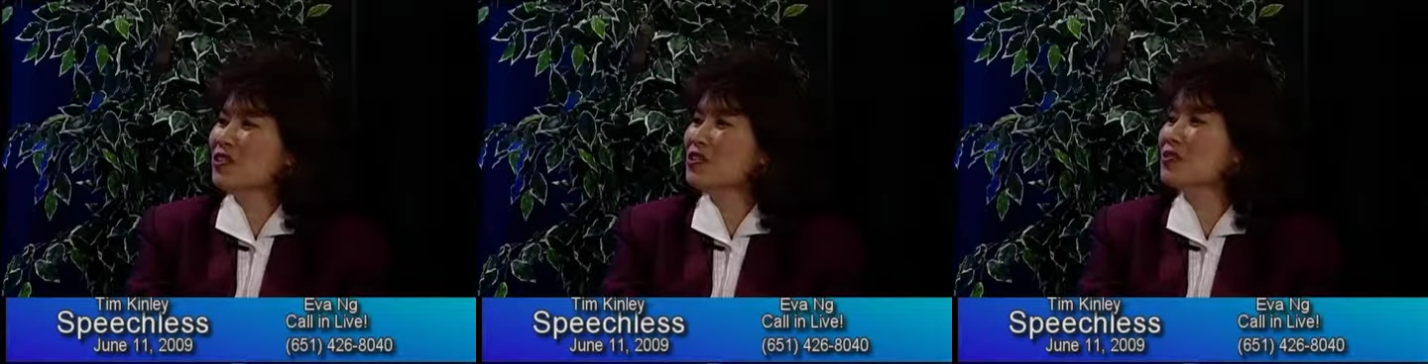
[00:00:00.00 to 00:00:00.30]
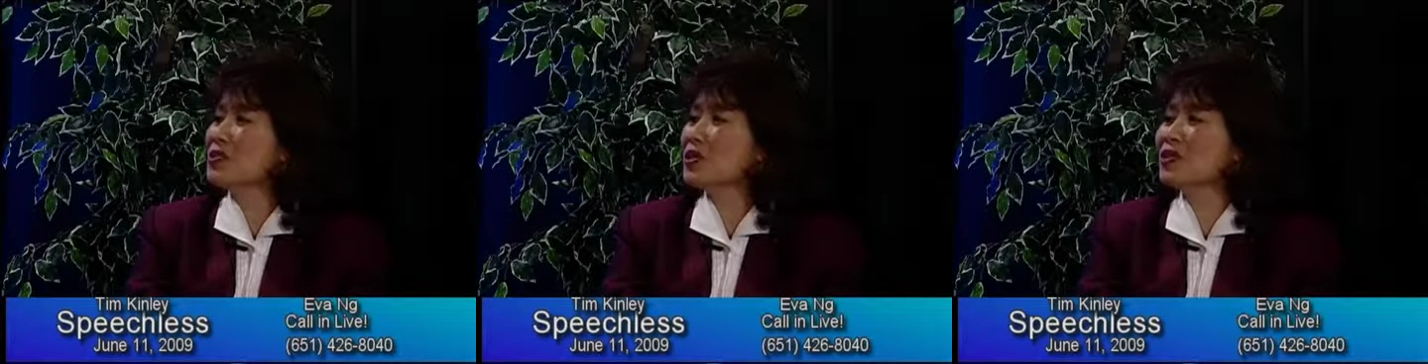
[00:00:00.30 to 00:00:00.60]
So
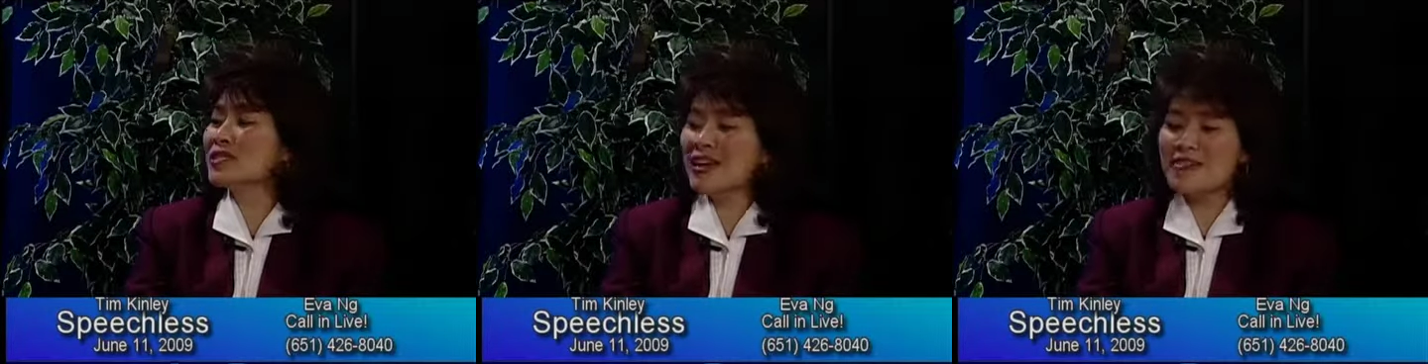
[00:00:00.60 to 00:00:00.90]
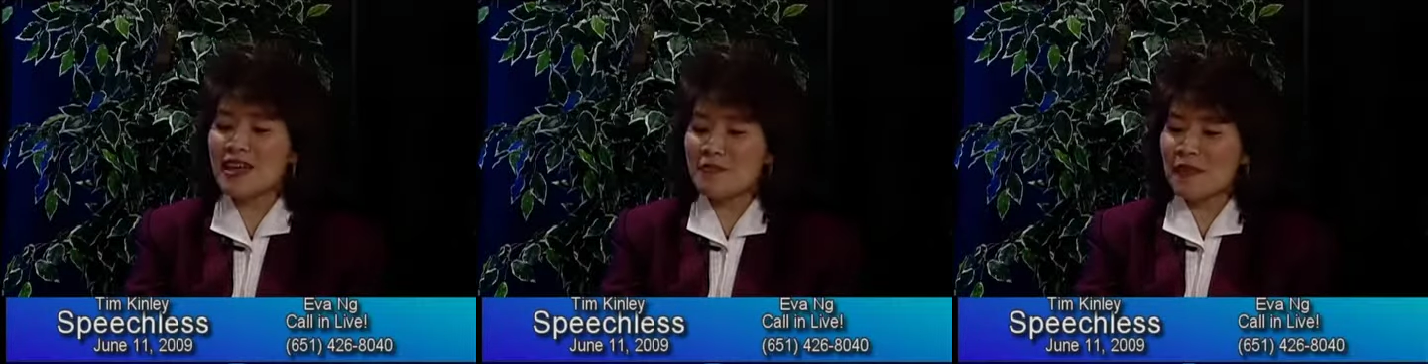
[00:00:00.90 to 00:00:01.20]
we're going to
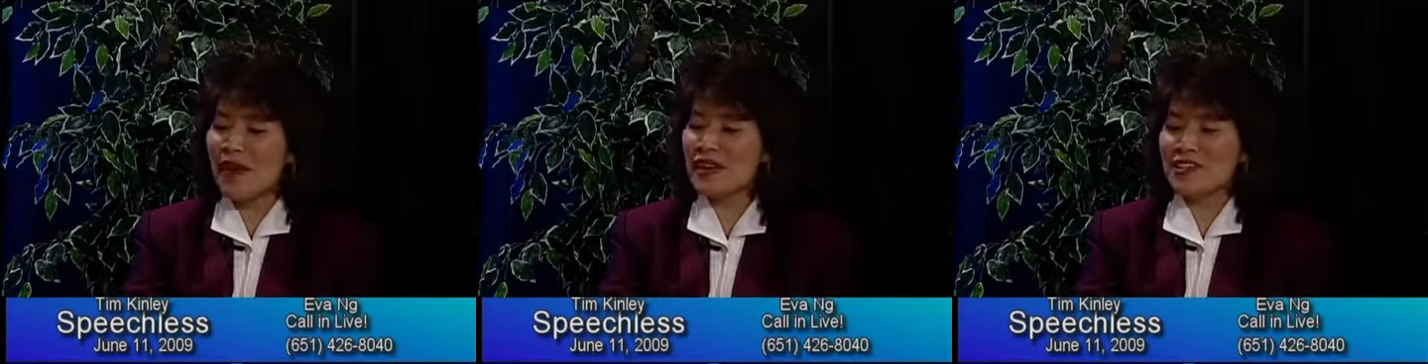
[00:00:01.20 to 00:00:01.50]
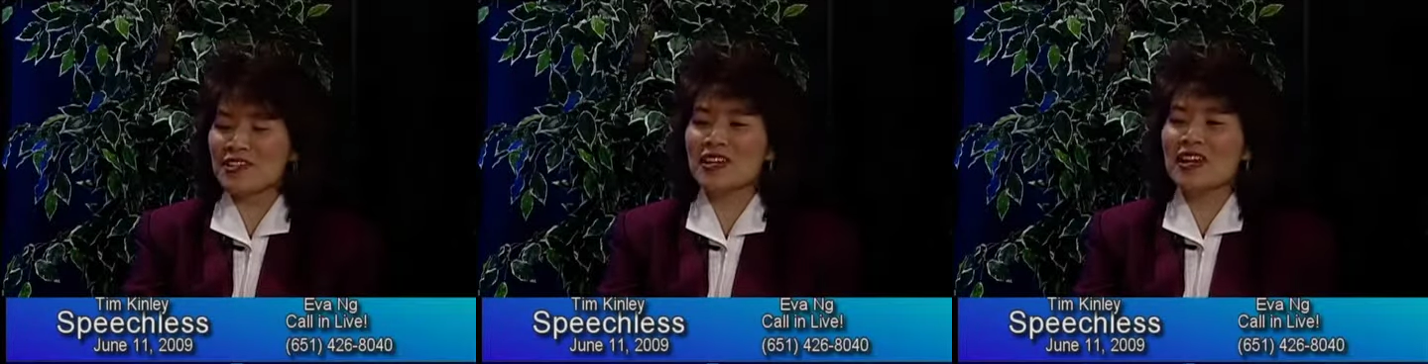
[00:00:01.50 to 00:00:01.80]
take that
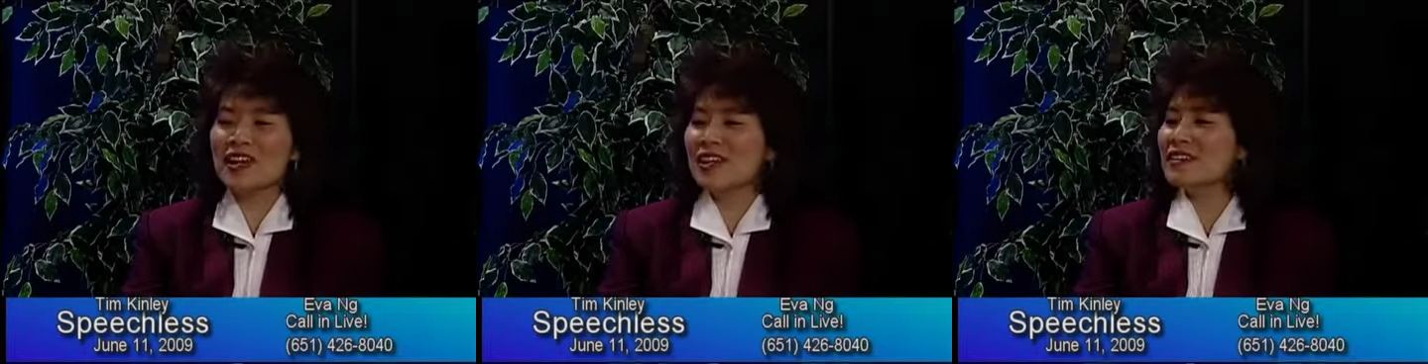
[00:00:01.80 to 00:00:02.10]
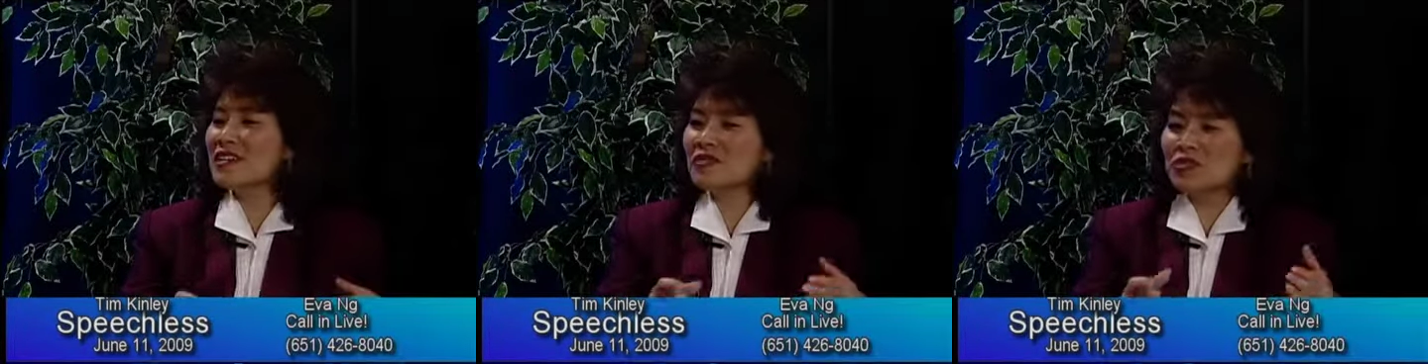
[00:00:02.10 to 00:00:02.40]
package and
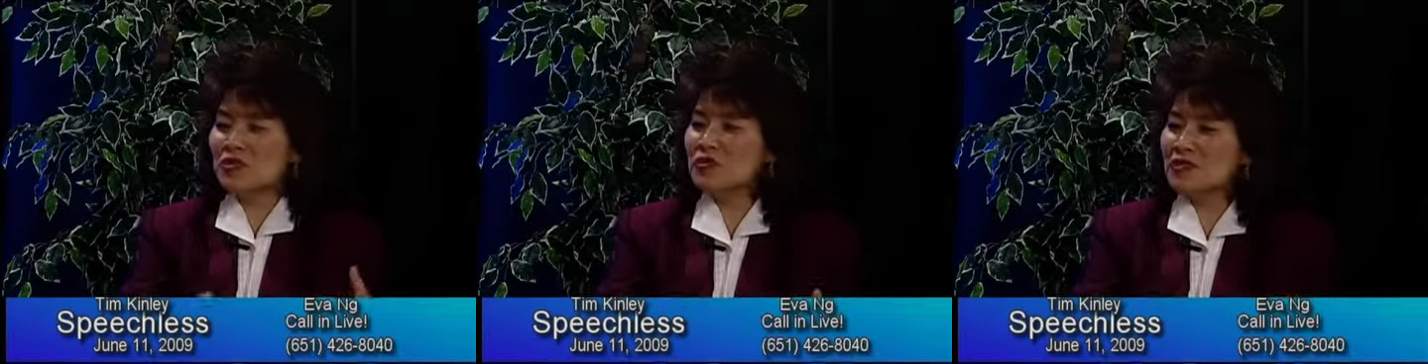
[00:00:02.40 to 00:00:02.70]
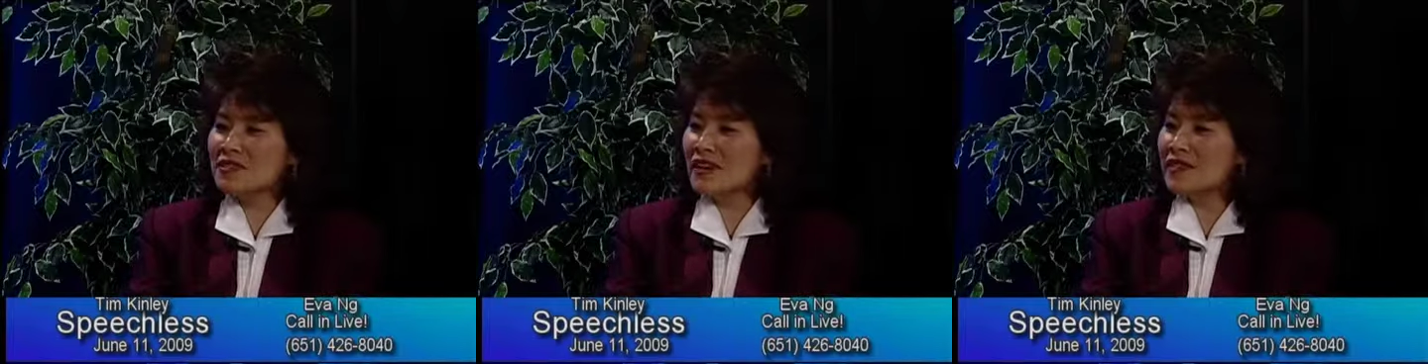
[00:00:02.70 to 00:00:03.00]
give it to
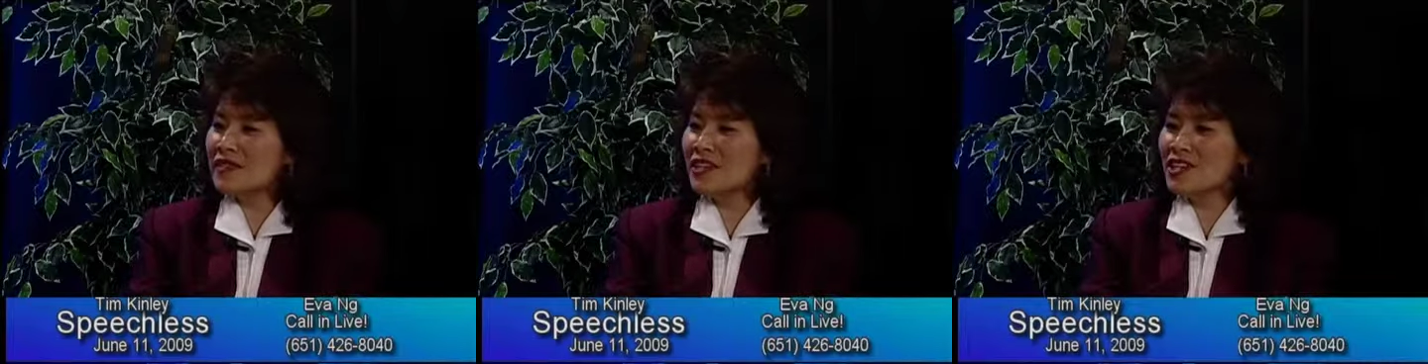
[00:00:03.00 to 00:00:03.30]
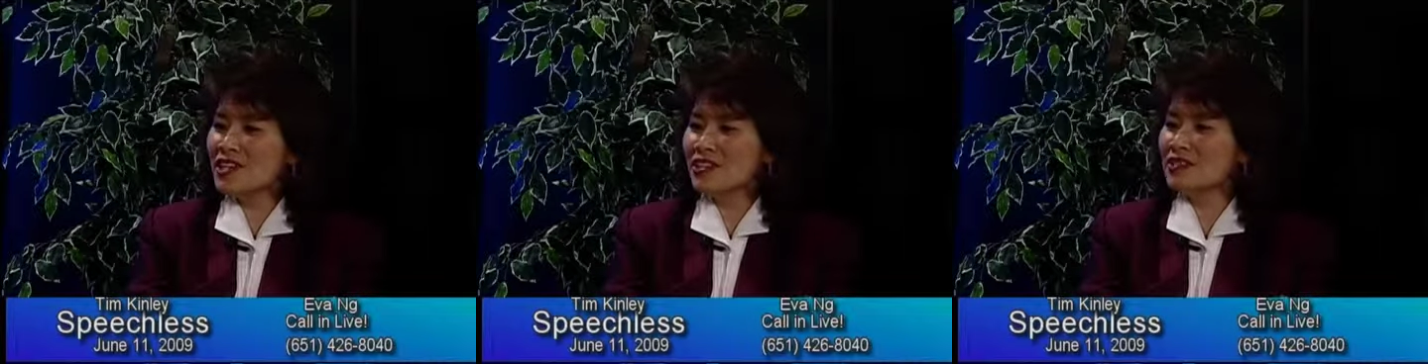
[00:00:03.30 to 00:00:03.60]
the
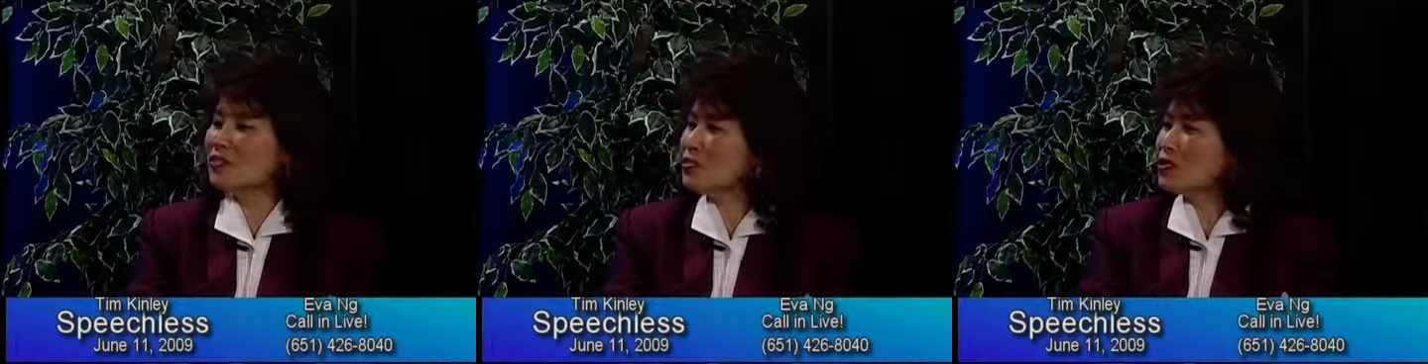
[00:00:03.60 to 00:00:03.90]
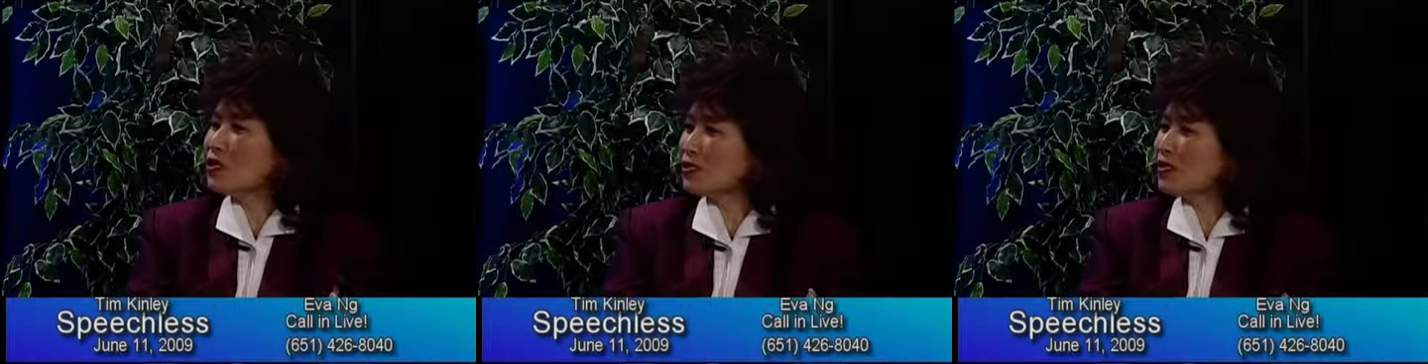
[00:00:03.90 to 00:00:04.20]
delegation who's
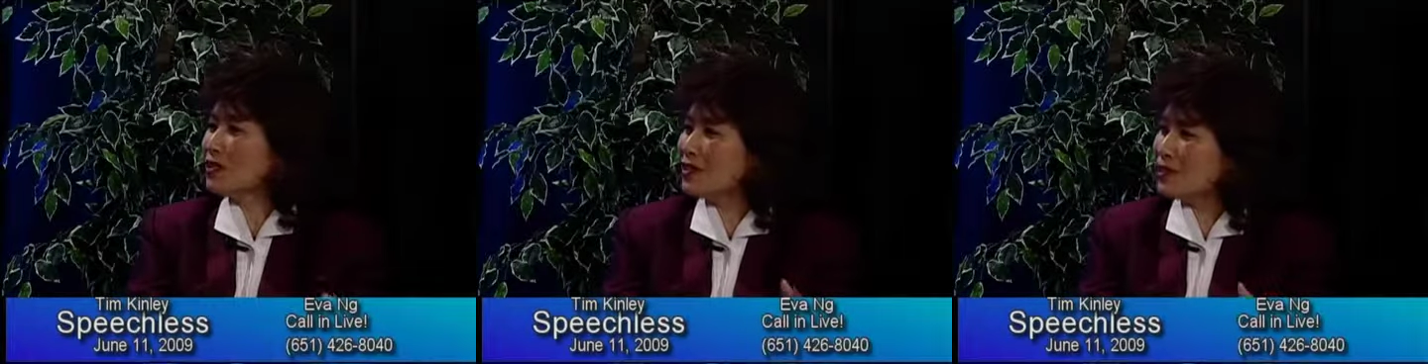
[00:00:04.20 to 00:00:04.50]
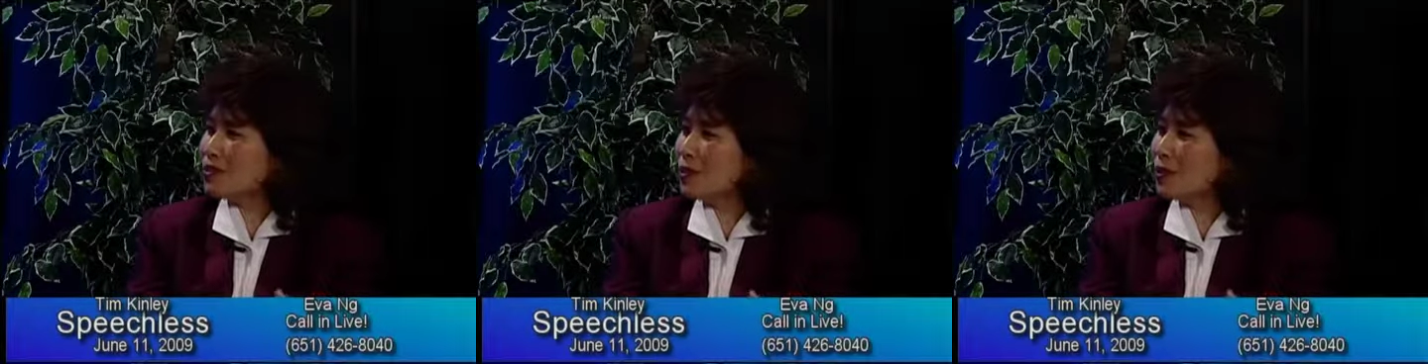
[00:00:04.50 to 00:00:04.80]
going to the
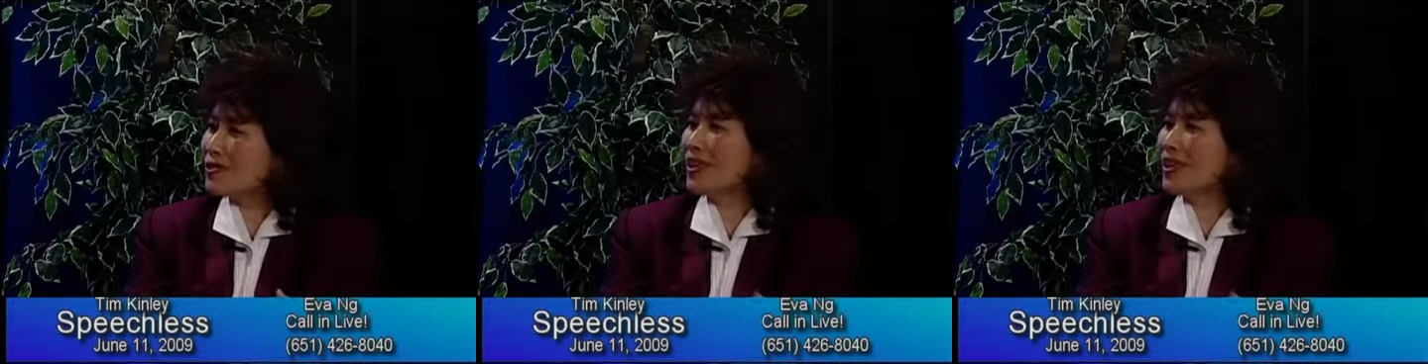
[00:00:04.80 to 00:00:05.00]
East Coast